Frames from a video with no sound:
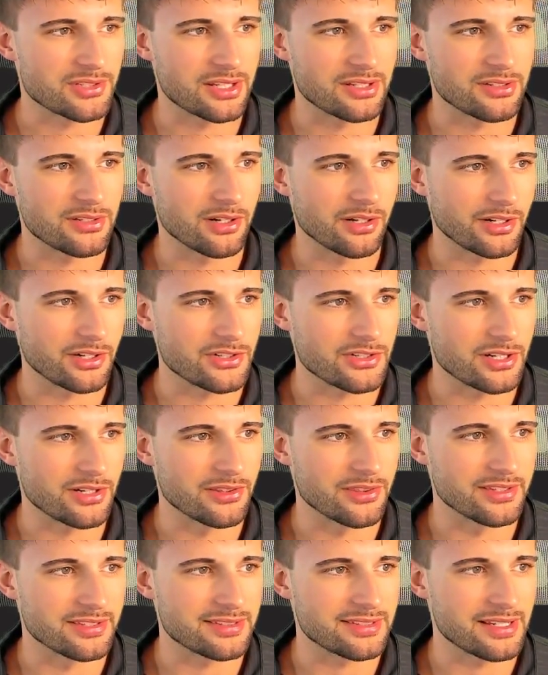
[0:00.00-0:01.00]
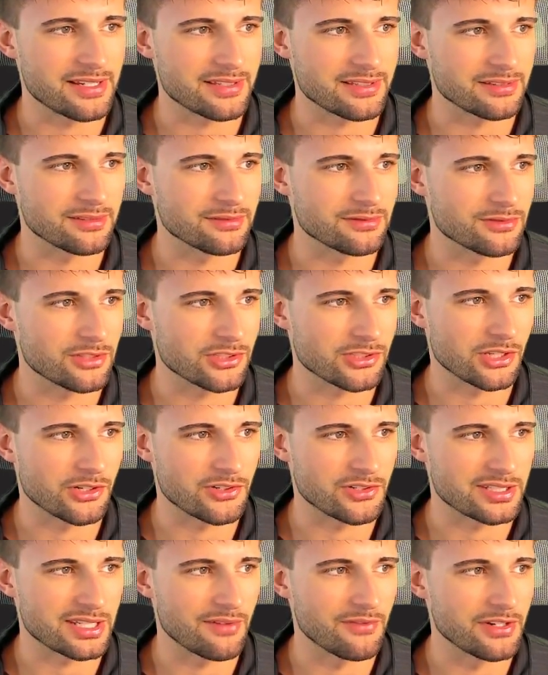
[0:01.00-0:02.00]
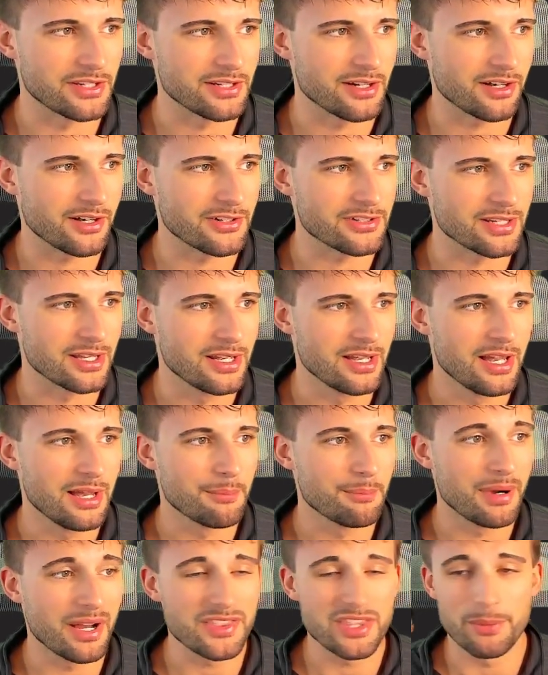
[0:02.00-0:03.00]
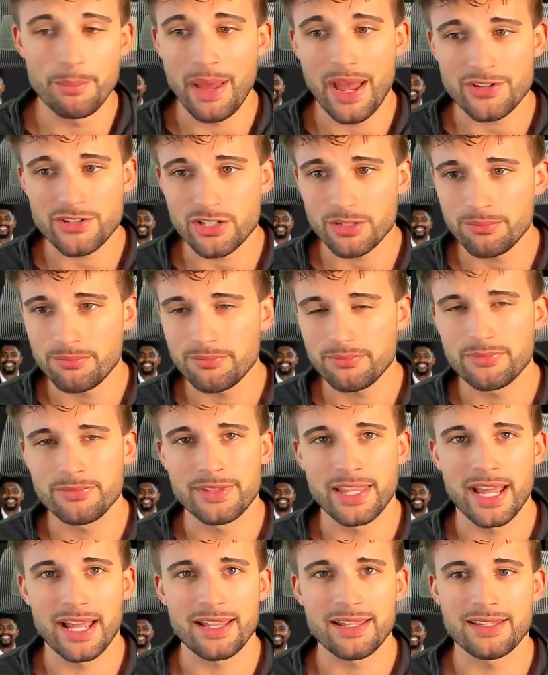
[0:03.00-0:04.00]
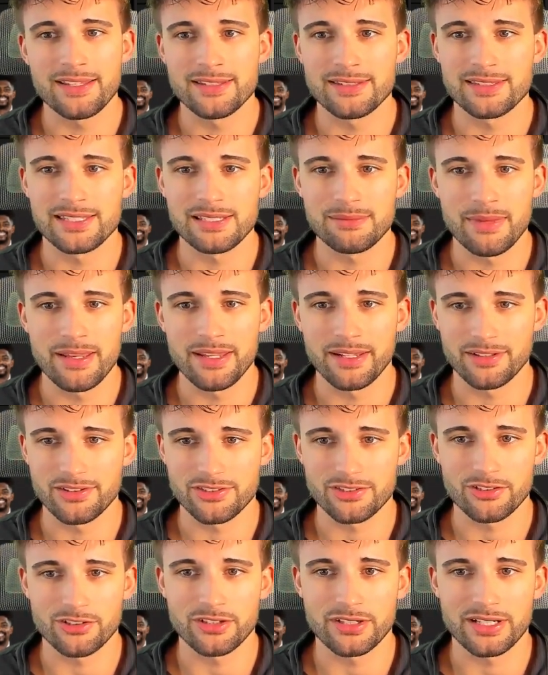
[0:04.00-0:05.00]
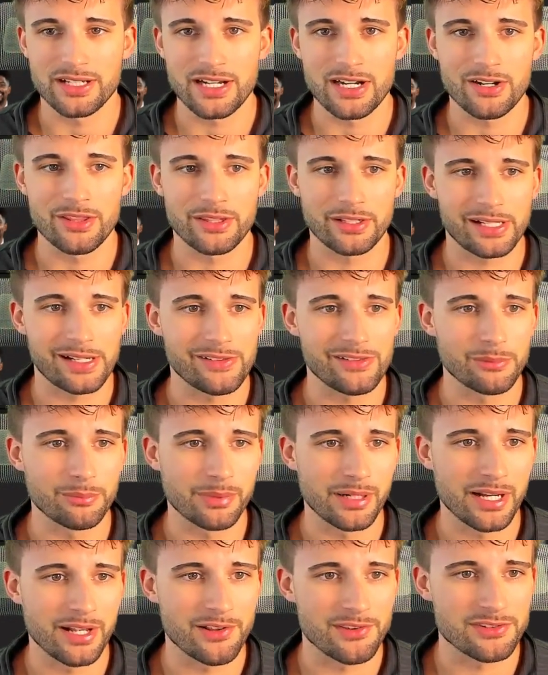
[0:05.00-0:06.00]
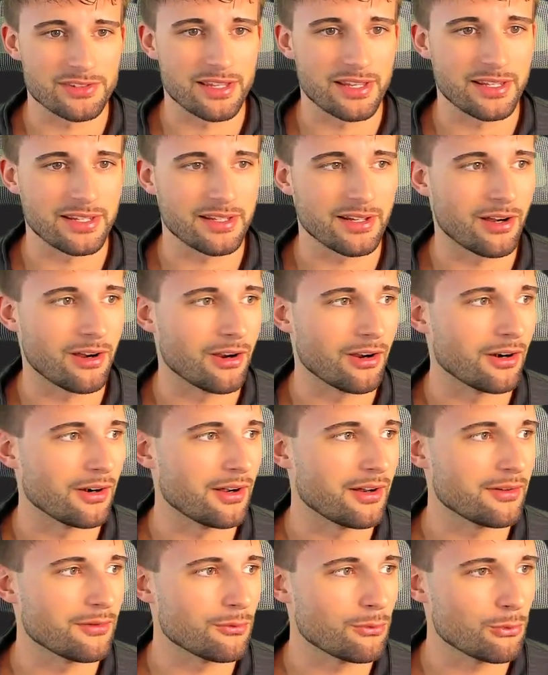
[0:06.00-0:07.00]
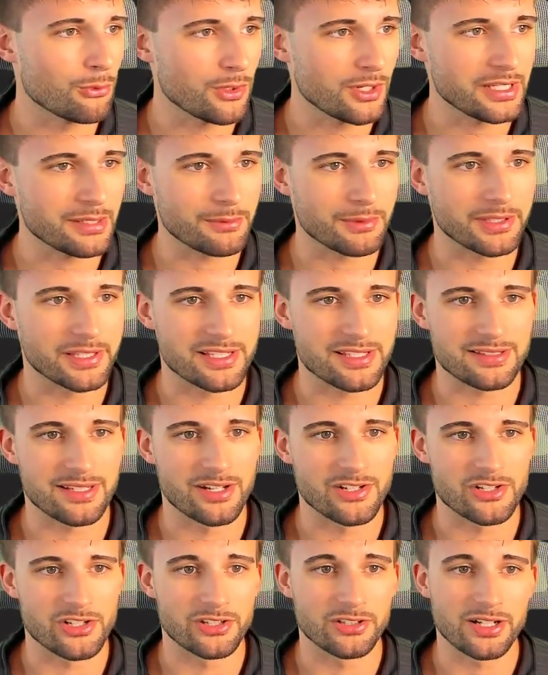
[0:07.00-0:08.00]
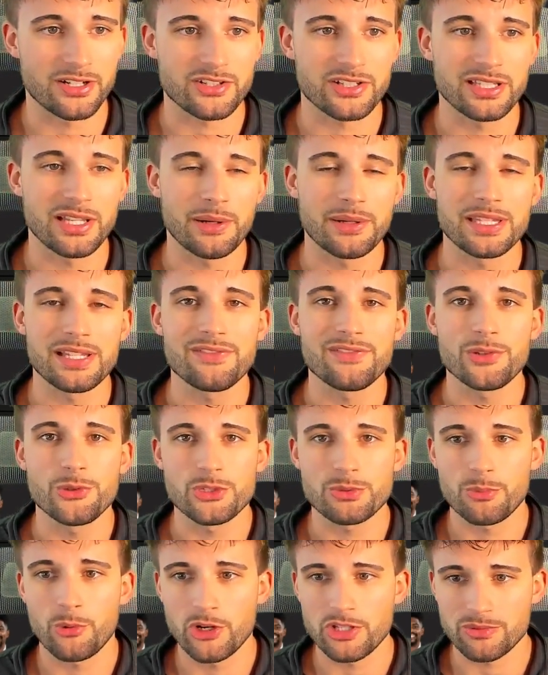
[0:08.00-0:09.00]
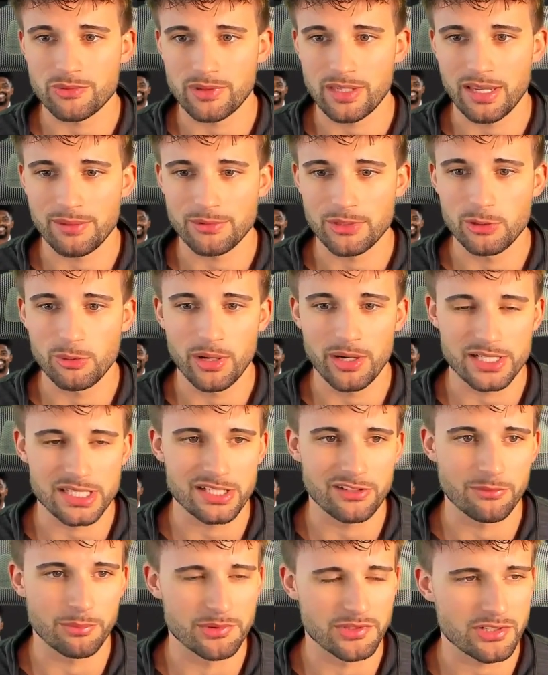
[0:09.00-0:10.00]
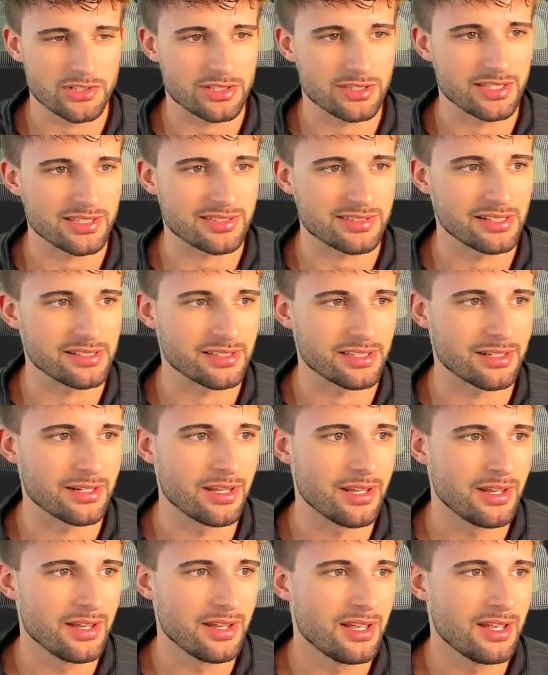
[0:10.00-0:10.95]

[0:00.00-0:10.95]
target share this season, just under 70 yards. But the matchup, that is the main concern here. The Cleveland Browns, they are really, really stingy. They're actually allowing the fewest points per game to the wide receiver position this season.